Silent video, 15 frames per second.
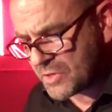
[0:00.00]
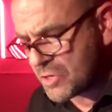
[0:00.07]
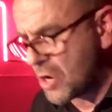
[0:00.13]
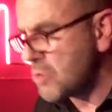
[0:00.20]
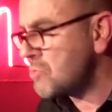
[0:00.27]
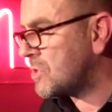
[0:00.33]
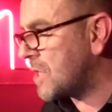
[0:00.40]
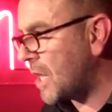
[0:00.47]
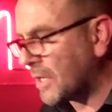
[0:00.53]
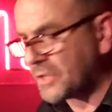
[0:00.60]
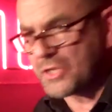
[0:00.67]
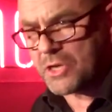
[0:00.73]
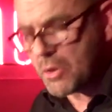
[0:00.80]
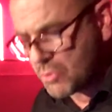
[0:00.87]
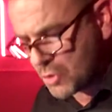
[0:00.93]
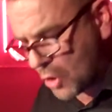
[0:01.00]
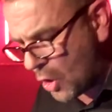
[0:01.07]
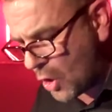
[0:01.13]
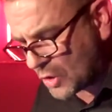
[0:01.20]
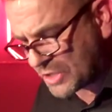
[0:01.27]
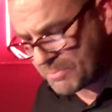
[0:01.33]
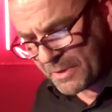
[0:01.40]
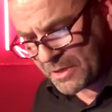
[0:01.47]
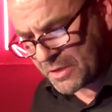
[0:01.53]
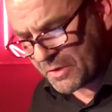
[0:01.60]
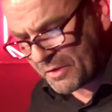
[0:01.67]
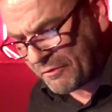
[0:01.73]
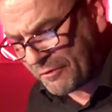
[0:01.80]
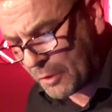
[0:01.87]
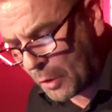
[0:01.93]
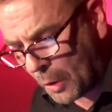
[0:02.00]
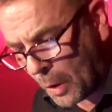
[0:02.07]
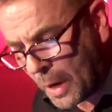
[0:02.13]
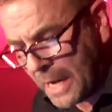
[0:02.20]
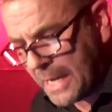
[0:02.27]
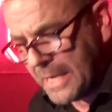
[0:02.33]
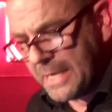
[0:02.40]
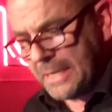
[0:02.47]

with no guts, no gore spilled on the floor.